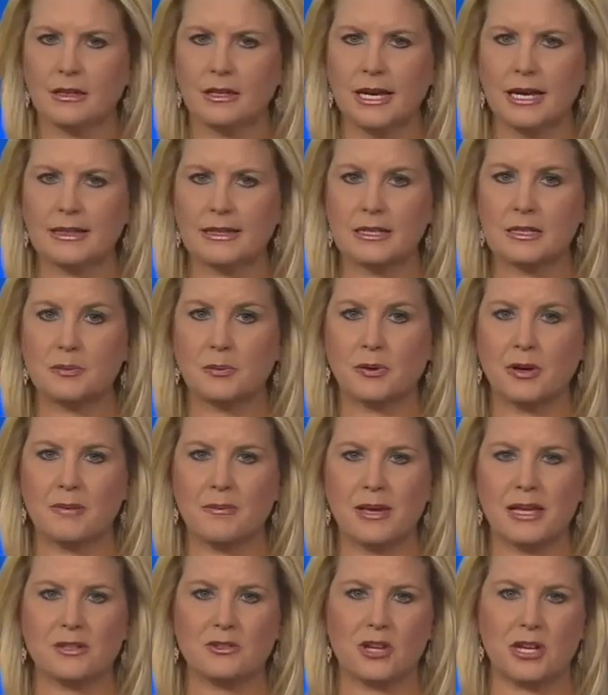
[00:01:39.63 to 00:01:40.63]
At this point,
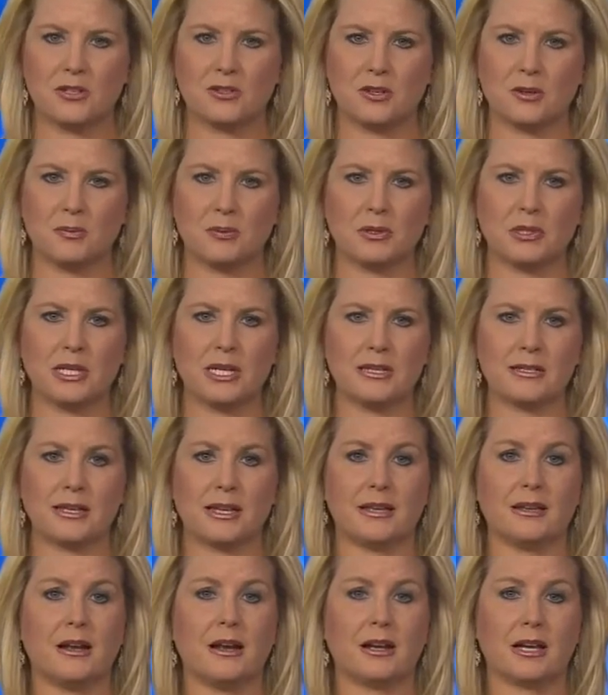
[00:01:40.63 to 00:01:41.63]
Manchester police
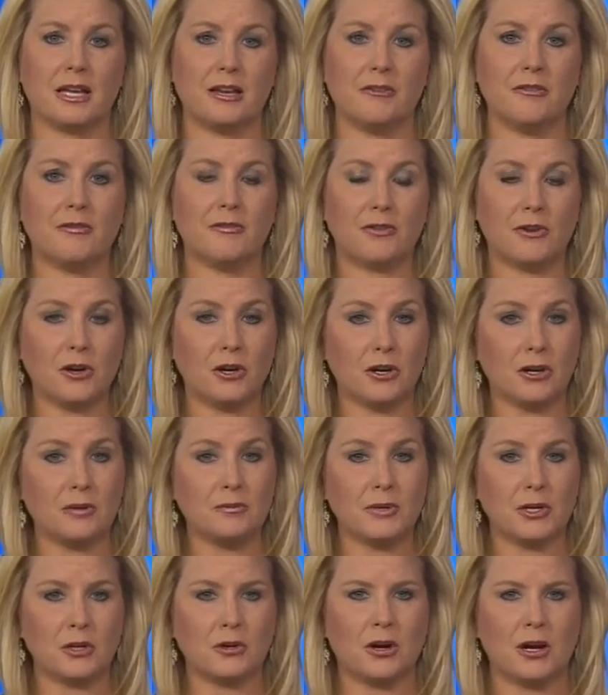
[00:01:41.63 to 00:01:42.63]
cannot
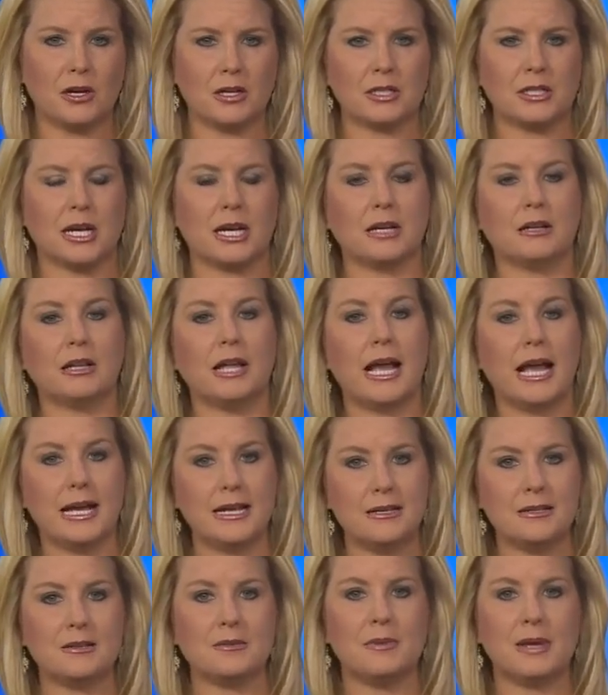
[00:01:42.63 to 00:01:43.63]
confirm the krokodil
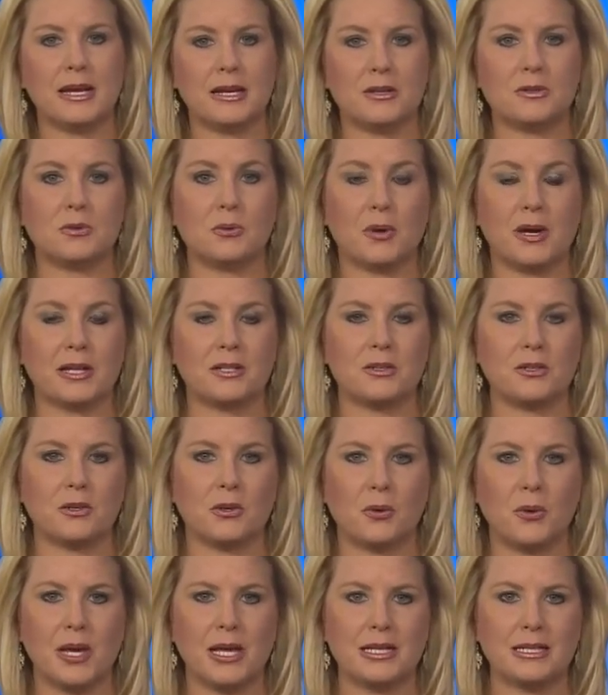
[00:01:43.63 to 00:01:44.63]
has made its way to the
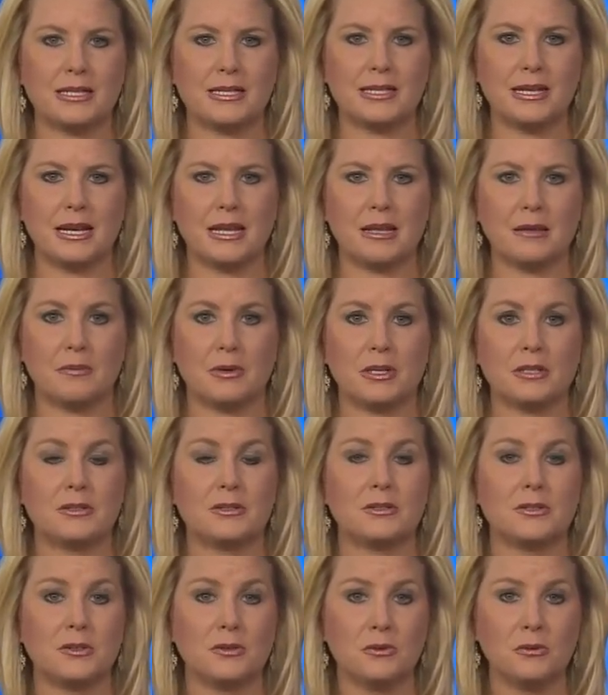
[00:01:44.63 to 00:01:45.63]
Queen City,
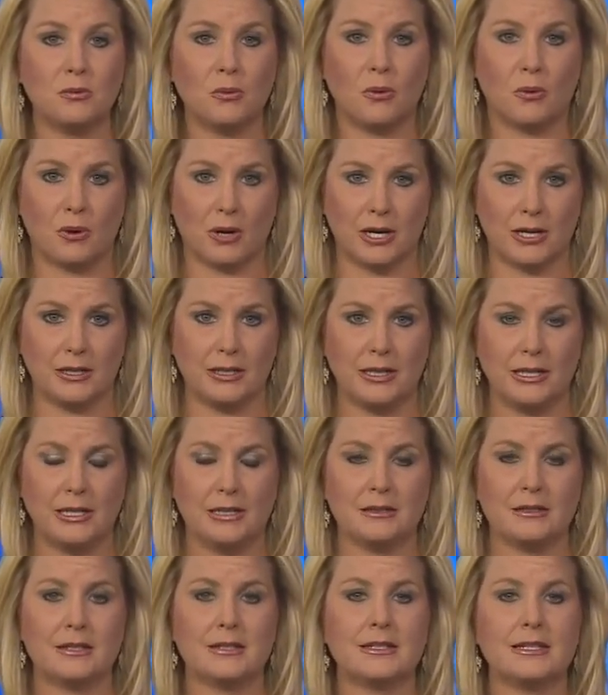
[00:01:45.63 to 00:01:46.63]
but do warn
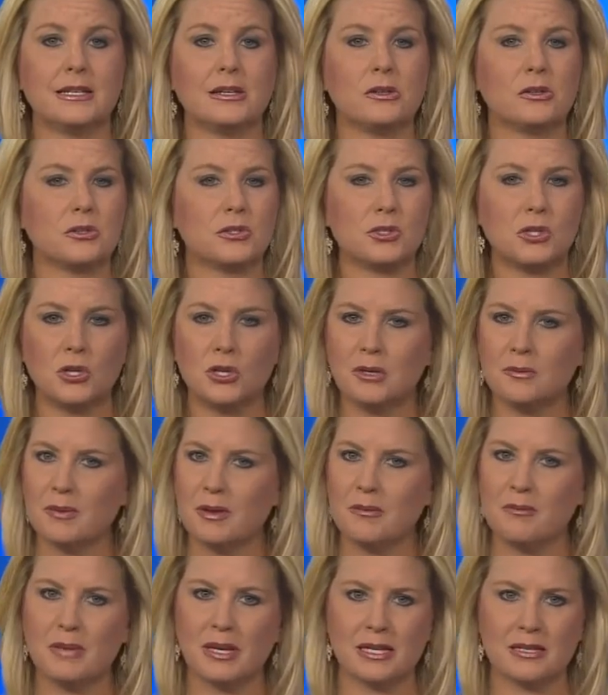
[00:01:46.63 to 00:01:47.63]
that dealers could
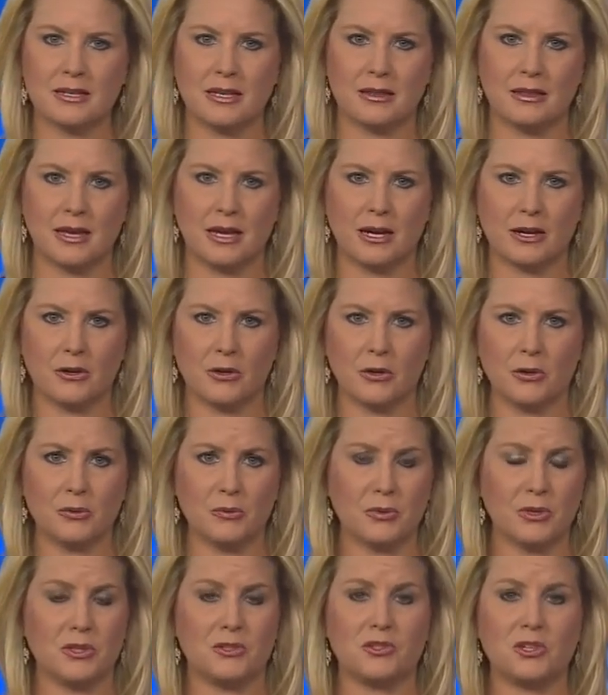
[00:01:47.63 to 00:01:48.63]
be mixing the
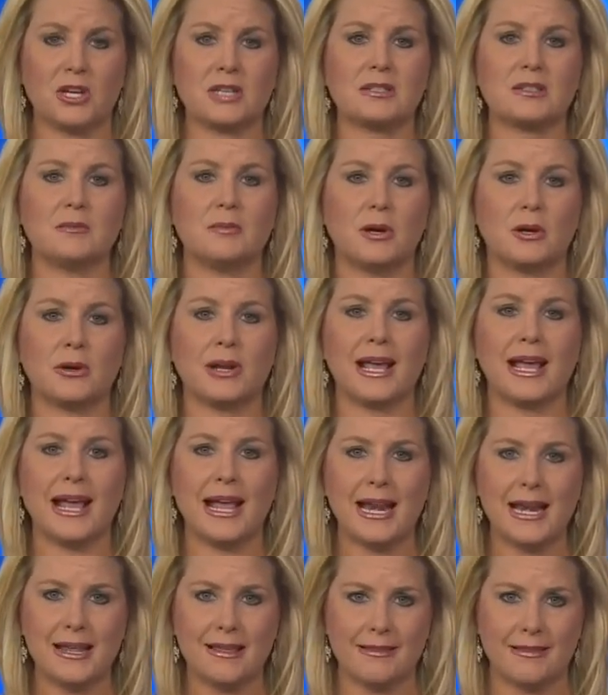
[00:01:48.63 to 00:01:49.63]
heroin with just about
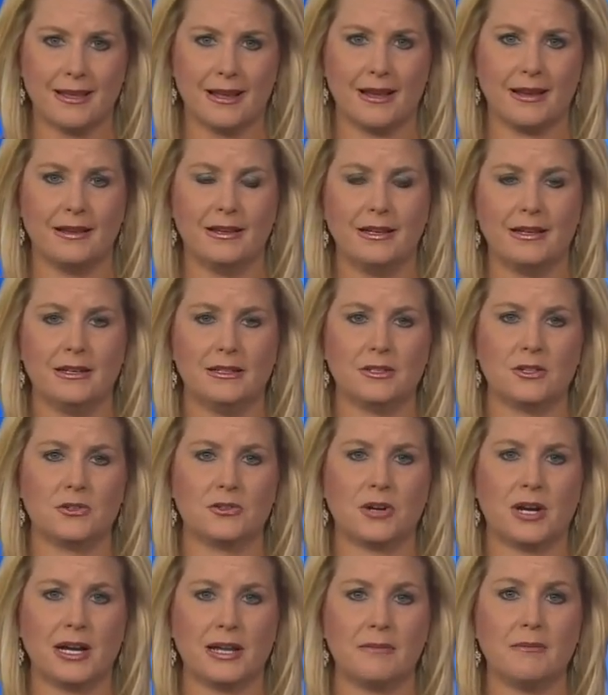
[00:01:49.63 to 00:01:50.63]
anything to
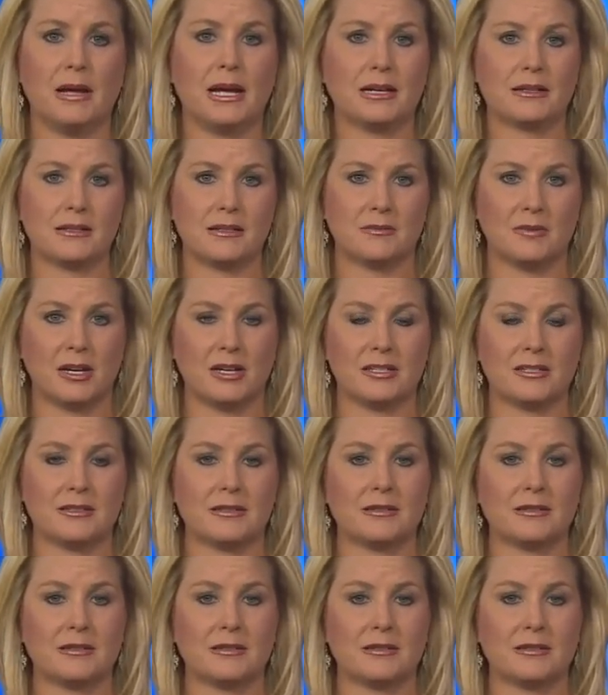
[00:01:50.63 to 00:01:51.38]
try and maximize